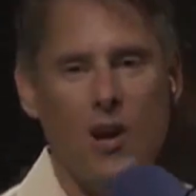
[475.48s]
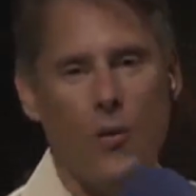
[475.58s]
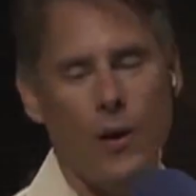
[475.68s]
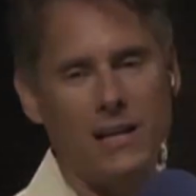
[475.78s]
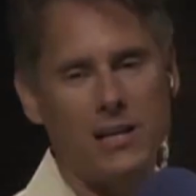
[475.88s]

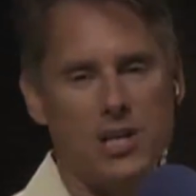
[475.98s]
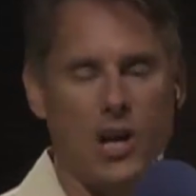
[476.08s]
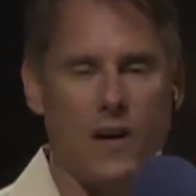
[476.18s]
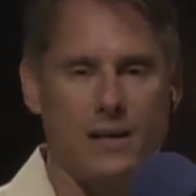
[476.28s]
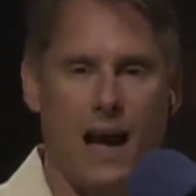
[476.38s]
We get to
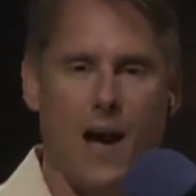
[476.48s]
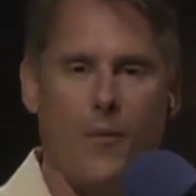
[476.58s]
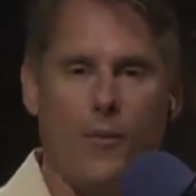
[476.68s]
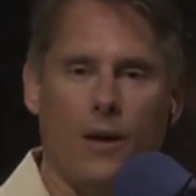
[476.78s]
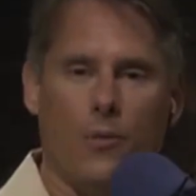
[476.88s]
share
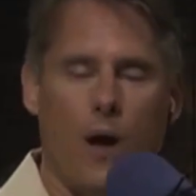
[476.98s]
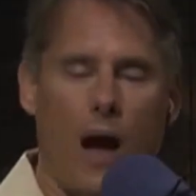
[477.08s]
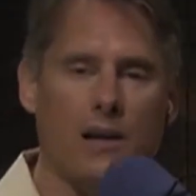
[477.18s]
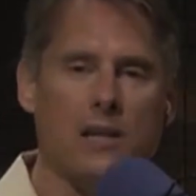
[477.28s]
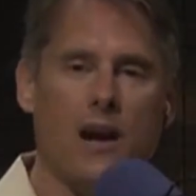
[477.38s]
time with
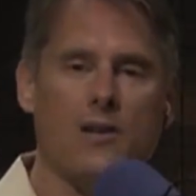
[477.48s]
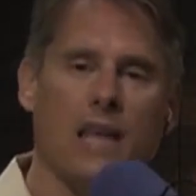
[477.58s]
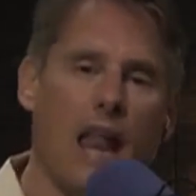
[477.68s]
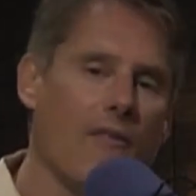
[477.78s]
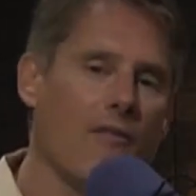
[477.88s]
rock stars
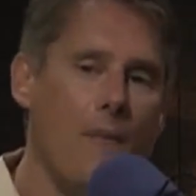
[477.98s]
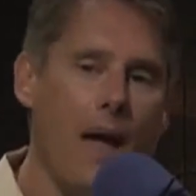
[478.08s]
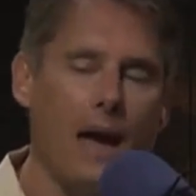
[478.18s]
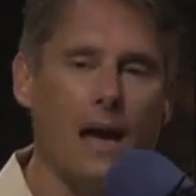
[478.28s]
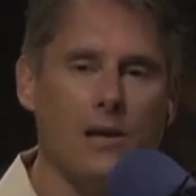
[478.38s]
that have
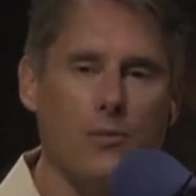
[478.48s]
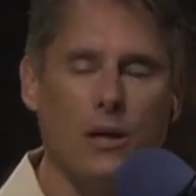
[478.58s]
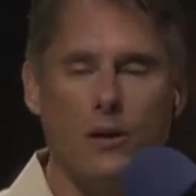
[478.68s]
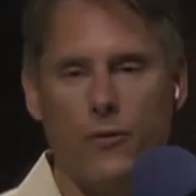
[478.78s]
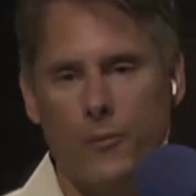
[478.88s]
made it.
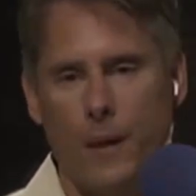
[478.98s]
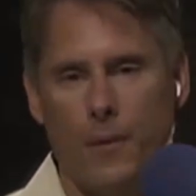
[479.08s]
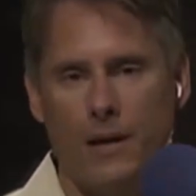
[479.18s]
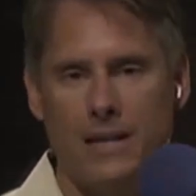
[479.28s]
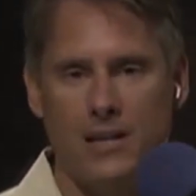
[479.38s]
We learn from them
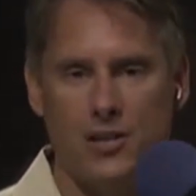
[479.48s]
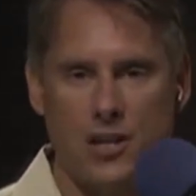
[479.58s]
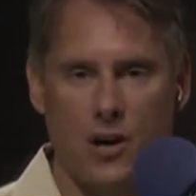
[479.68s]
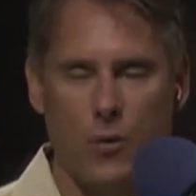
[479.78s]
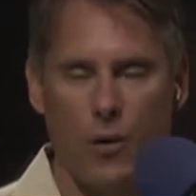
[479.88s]
what it takes to
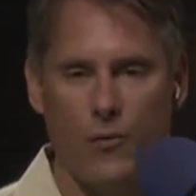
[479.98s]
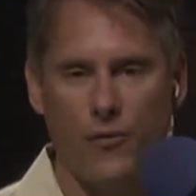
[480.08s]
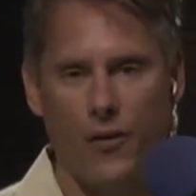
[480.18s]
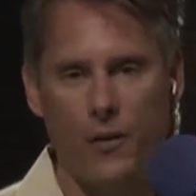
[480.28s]
start, grow, and fund their